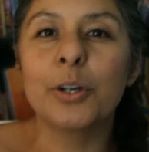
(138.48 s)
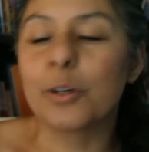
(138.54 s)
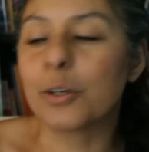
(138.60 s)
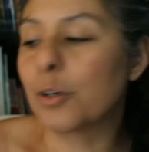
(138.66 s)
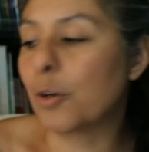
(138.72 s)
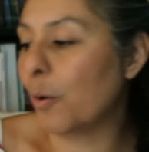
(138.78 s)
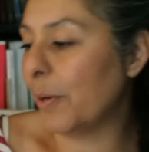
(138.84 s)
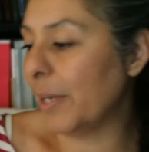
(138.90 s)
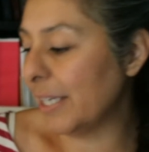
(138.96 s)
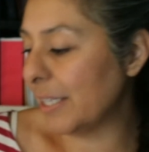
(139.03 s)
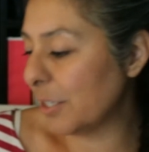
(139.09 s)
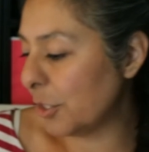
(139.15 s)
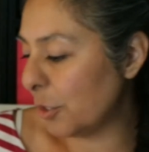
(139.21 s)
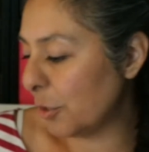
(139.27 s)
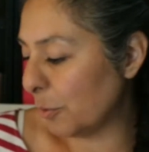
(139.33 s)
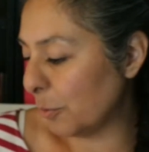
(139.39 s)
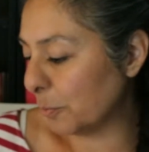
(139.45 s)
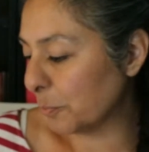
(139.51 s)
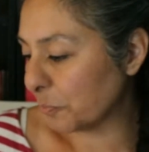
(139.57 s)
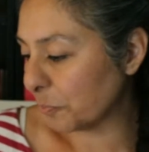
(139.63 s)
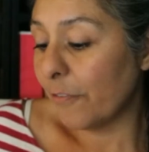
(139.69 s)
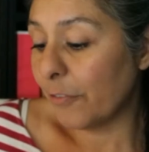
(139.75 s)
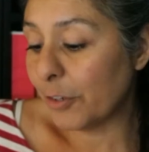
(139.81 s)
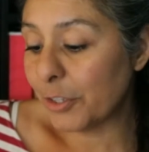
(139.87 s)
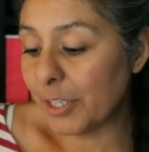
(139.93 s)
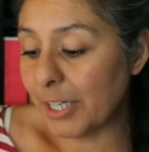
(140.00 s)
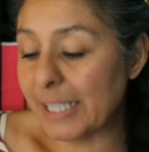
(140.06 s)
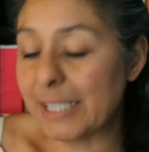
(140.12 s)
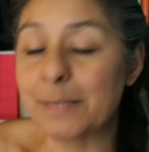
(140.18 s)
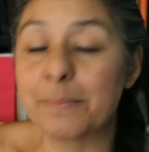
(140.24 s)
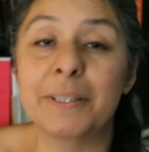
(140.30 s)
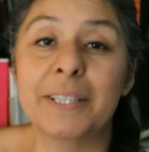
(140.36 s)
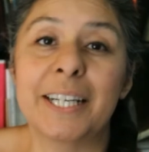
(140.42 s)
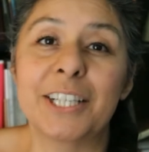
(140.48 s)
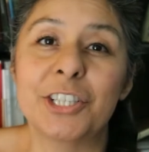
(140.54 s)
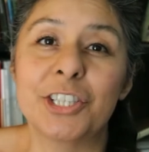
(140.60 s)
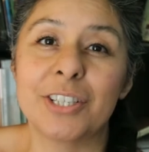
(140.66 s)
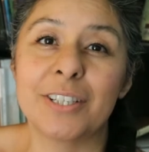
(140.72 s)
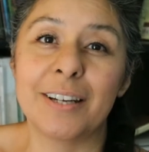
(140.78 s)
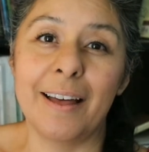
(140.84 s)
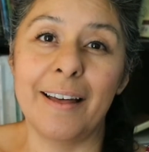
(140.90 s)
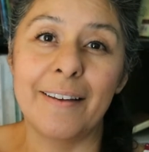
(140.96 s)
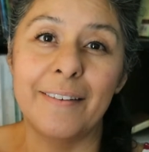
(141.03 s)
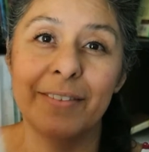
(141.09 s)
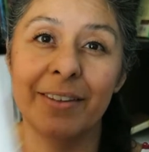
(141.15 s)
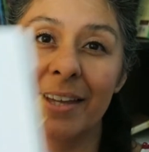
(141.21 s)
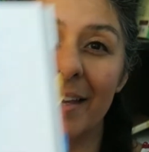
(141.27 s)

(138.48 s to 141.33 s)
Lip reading: or go into further explanation of